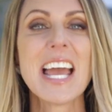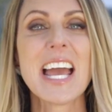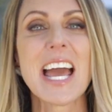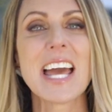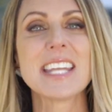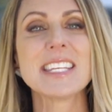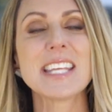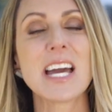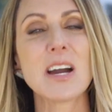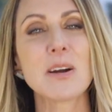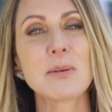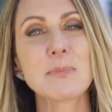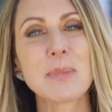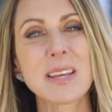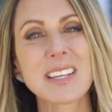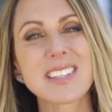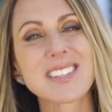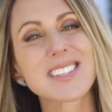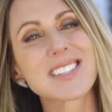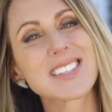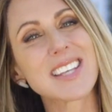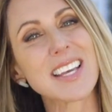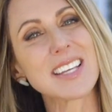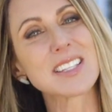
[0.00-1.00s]
And now it
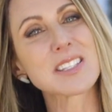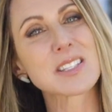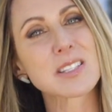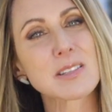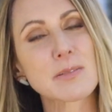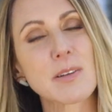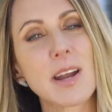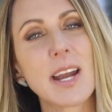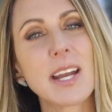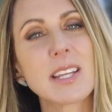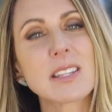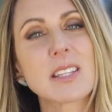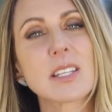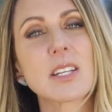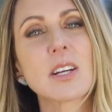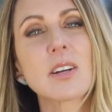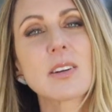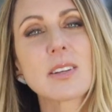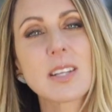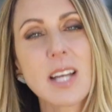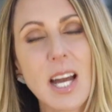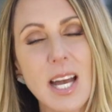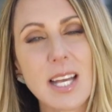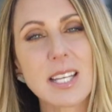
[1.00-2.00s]
makes sense, right, that
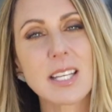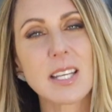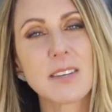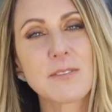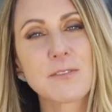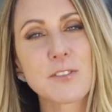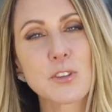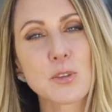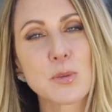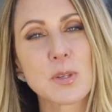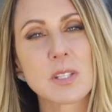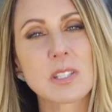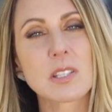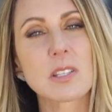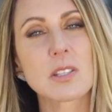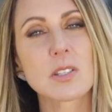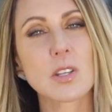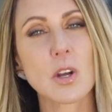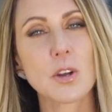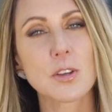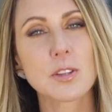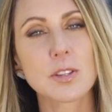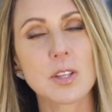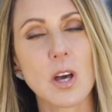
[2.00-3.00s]
our gut
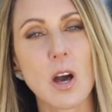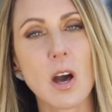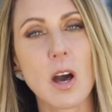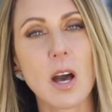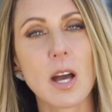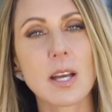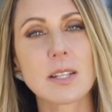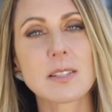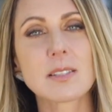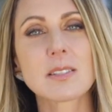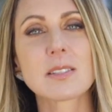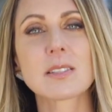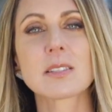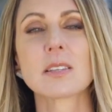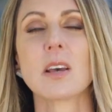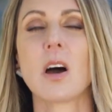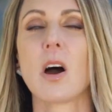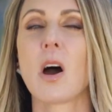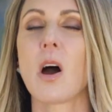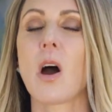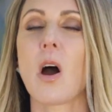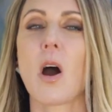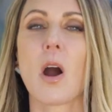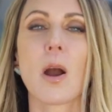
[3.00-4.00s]
influences our thoughts,
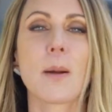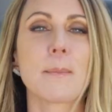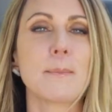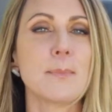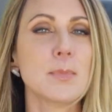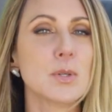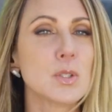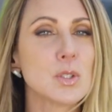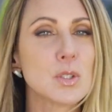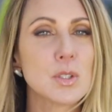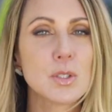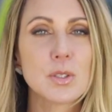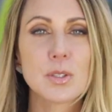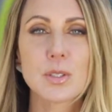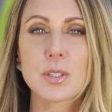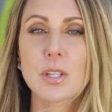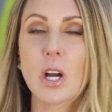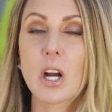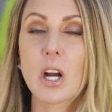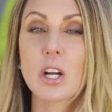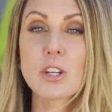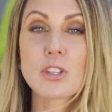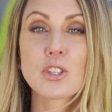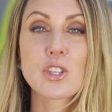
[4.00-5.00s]
our mood,
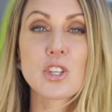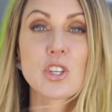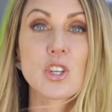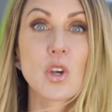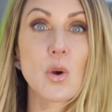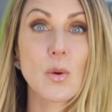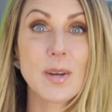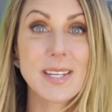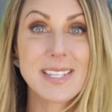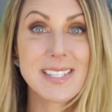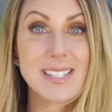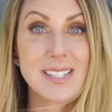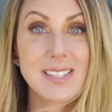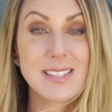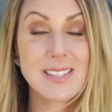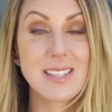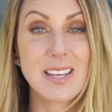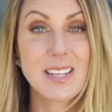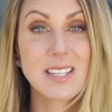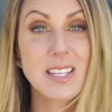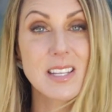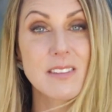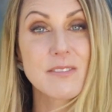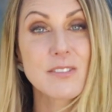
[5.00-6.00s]
our choices,
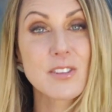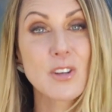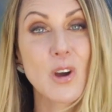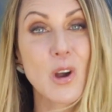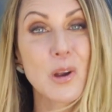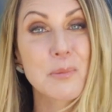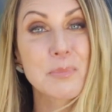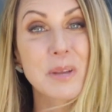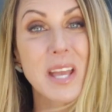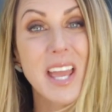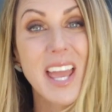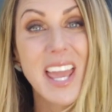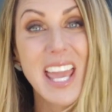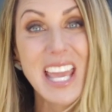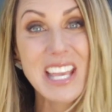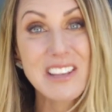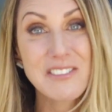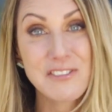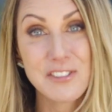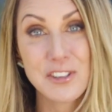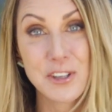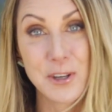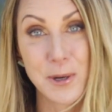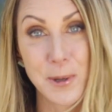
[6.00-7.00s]
and even our
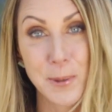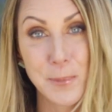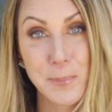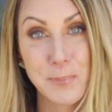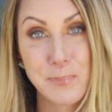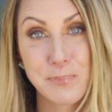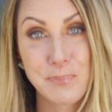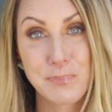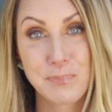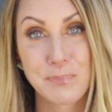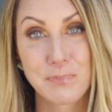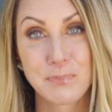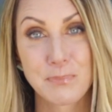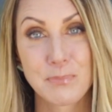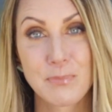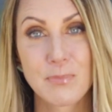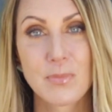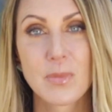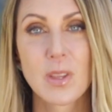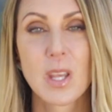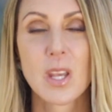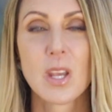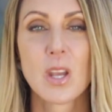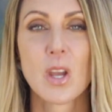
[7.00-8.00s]
behavior.
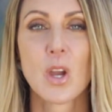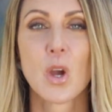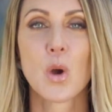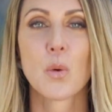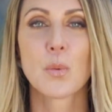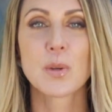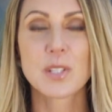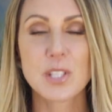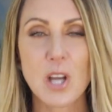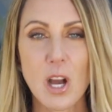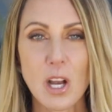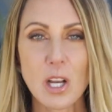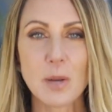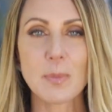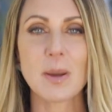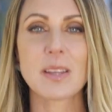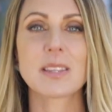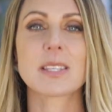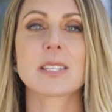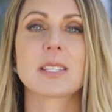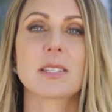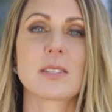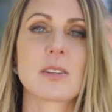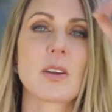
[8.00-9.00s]
We talk about
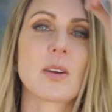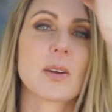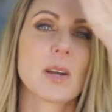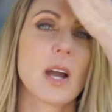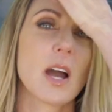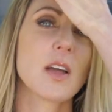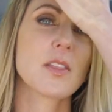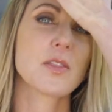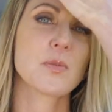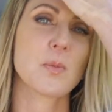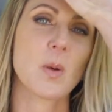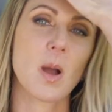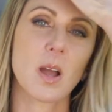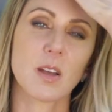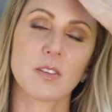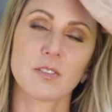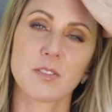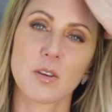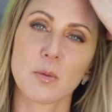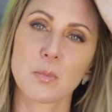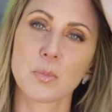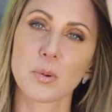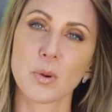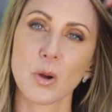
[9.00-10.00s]
this in our Gut Thrive
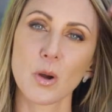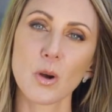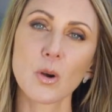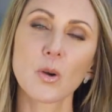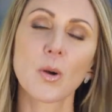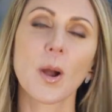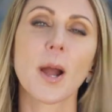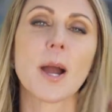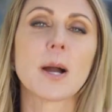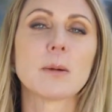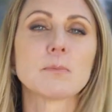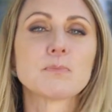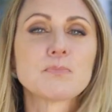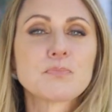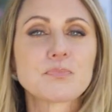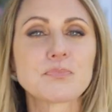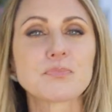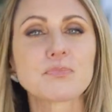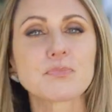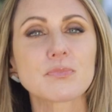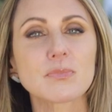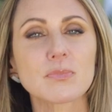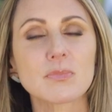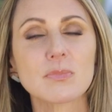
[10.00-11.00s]
program,
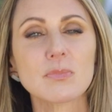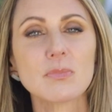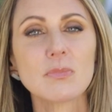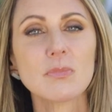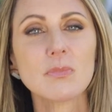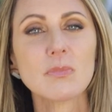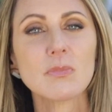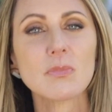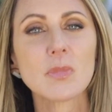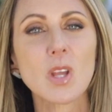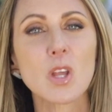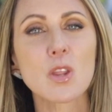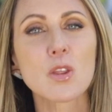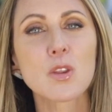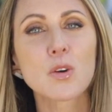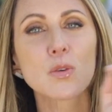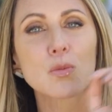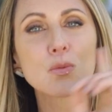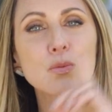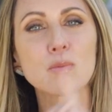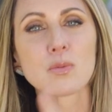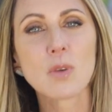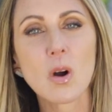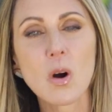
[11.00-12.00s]
the
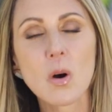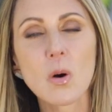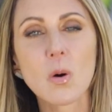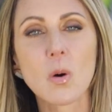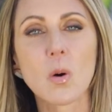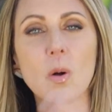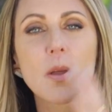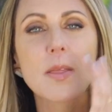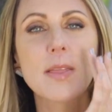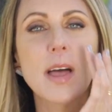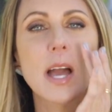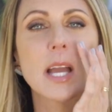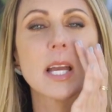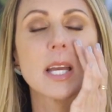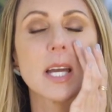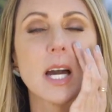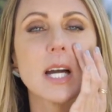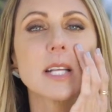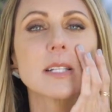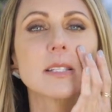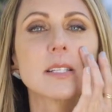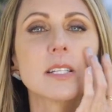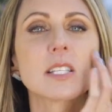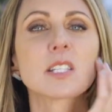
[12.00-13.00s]
role that
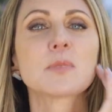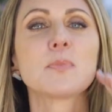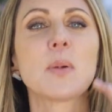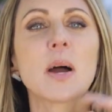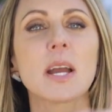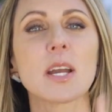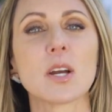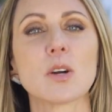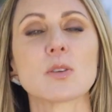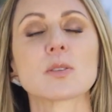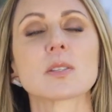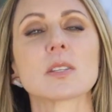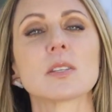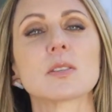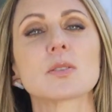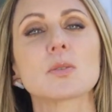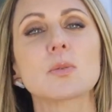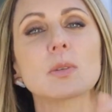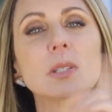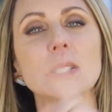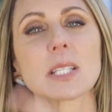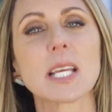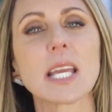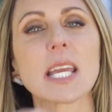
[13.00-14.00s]
gut dysbiosis
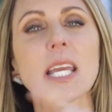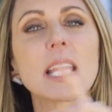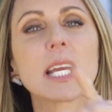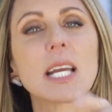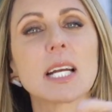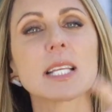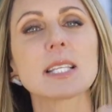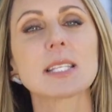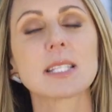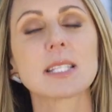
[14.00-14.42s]
or leaky gut